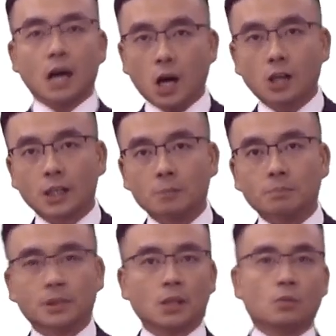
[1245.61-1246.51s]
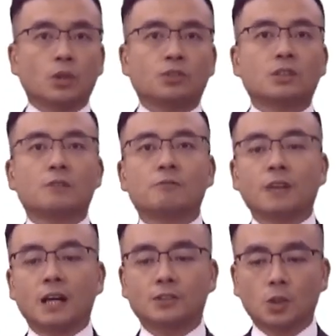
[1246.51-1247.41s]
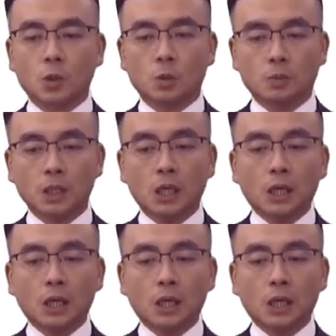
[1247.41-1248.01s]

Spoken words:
our company, which is the Flatthall.